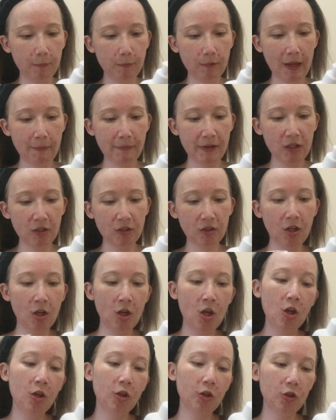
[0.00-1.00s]
Blemish
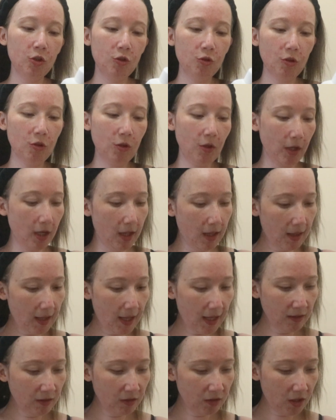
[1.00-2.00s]
Control
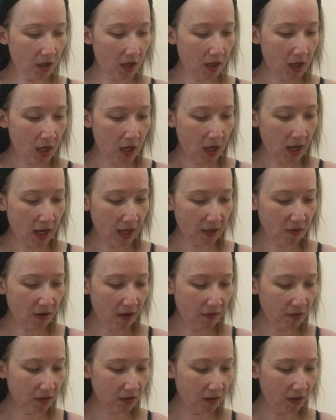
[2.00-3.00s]
Cleanser. I don't
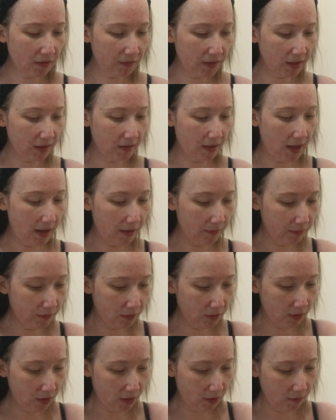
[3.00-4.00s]
have a lot of this left,
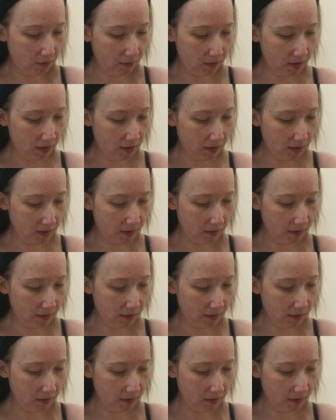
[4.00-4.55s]
so